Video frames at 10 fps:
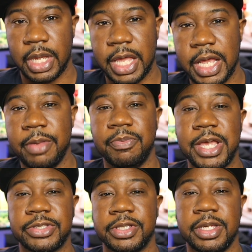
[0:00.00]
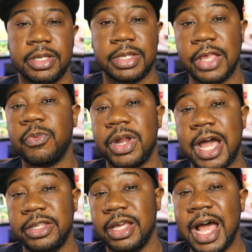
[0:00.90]
And basically that's what
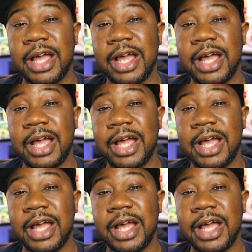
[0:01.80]
I did.